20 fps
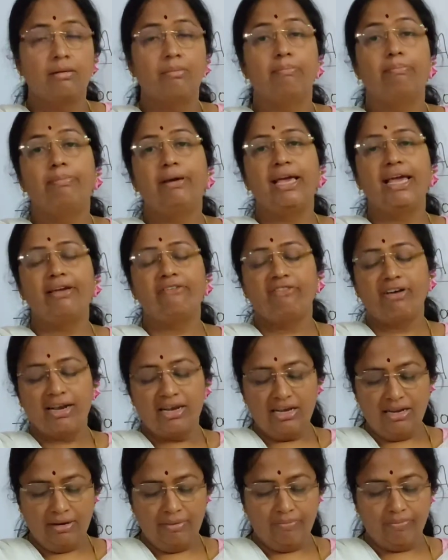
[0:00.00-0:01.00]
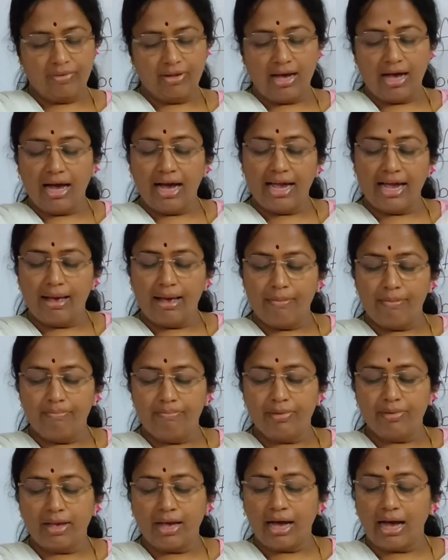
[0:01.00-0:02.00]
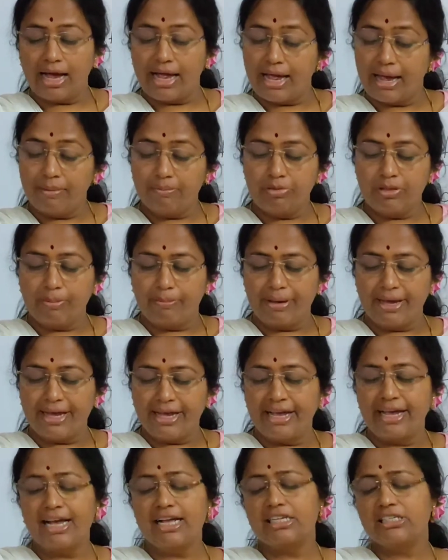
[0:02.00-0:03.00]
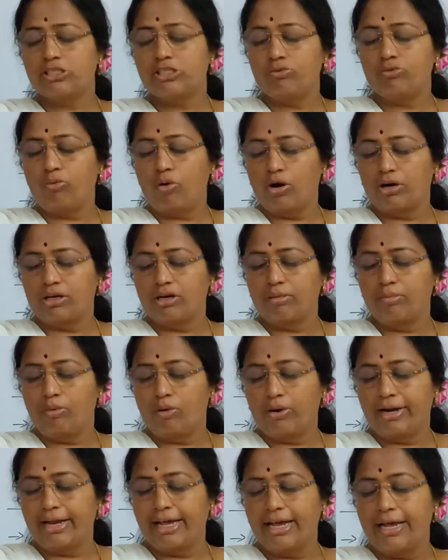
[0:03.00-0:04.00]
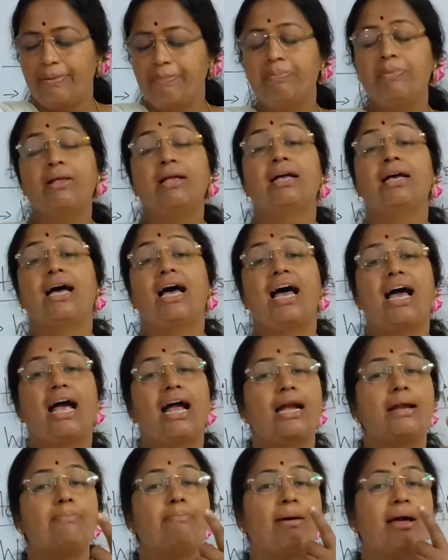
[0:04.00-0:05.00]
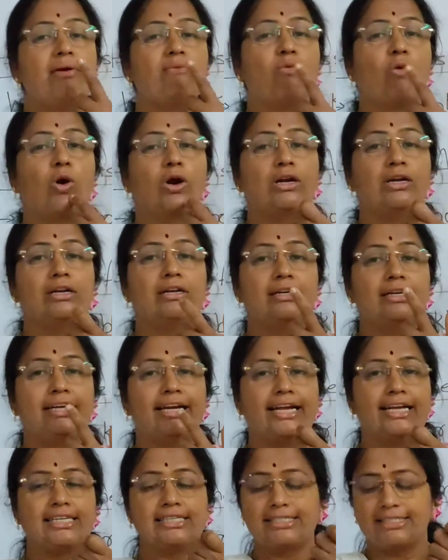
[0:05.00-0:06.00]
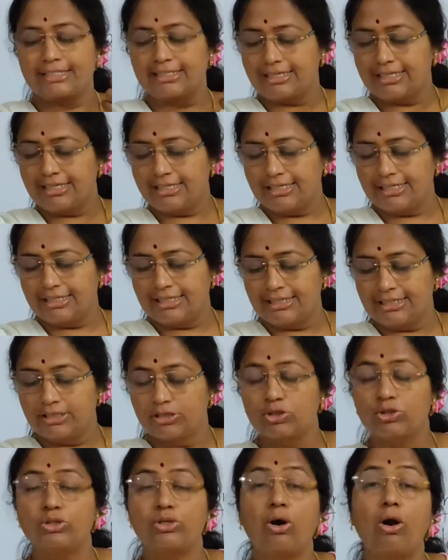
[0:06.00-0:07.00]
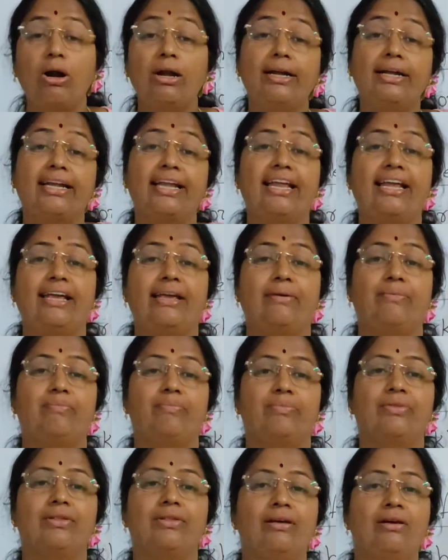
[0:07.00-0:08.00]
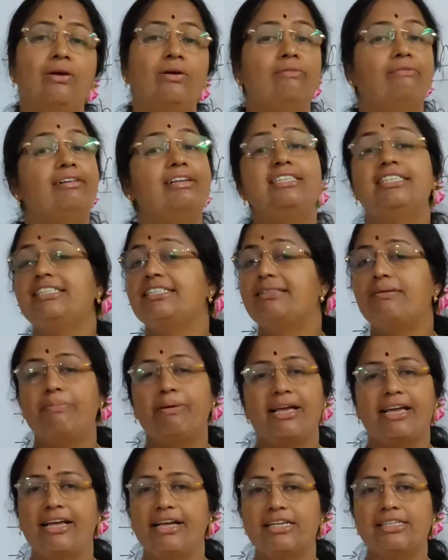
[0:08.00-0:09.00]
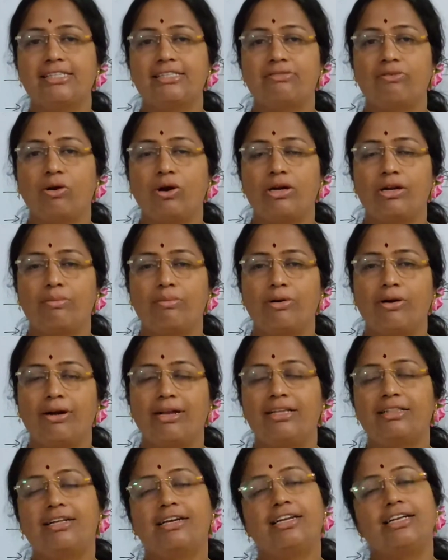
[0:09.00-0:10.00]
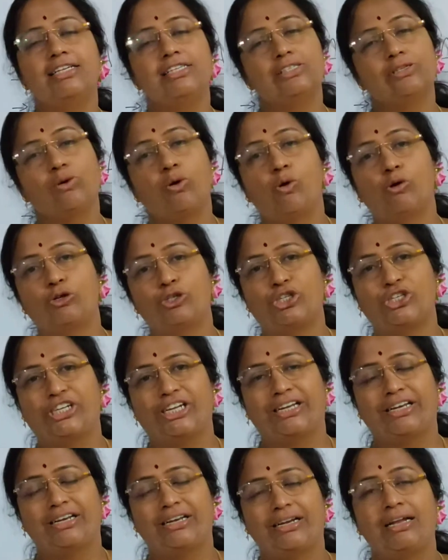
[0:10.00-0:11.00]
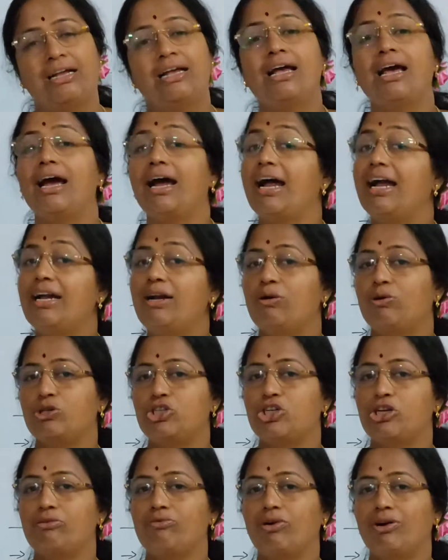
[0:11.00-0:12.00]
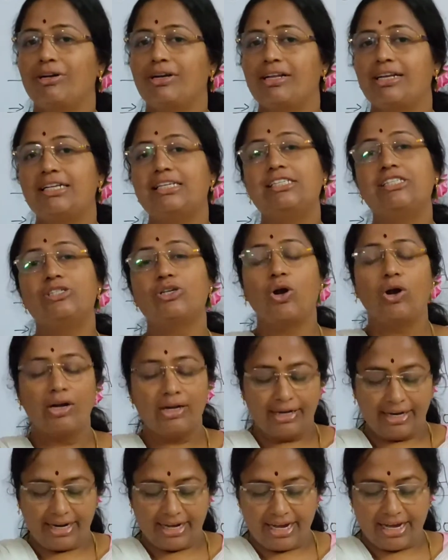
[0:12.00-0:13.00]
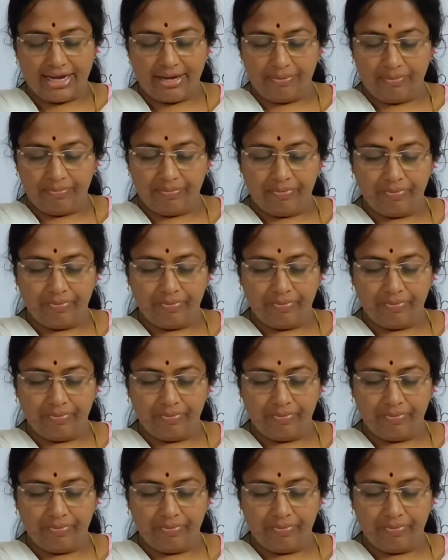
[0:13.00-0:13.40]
B1, I am the biggest water body and my water taste is salty. Which is the biggest water body? That is ocean, and ocean water is salty.